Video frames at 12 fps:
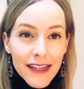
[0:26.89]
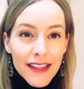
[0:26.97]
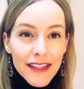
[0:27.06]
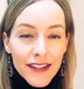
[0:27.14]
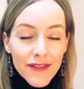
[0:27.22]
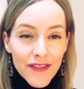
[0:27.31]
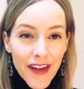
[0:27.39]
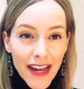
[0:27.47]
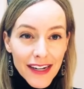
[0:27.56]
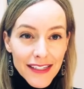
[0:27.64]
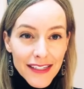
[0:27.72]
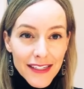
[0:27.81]
the
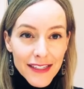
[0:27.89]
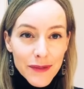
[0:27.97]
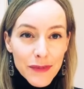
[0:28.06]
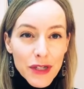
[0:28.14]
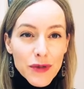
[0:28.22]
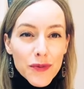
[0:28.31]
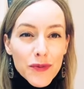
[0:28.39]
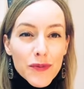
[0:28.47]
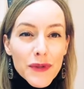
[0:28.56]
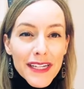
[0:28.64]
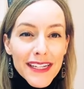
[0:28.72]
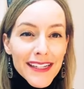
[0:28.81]
lymphatic system is
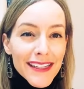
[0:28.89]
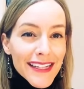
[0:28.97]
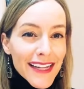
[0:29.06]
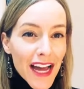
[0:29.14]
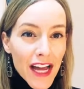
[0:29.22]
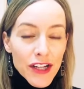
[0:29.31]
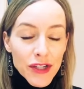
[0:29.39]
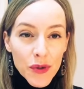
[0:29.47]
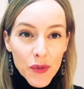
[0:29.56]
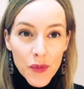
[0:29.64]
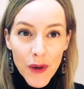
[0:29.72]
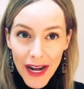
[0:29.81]
really
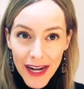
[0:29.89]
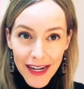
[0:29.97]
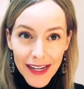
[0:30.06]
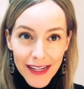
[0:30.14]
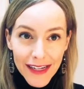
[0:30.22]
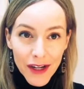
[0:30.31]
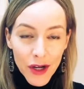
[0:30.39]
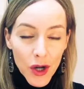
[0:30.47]
underrated.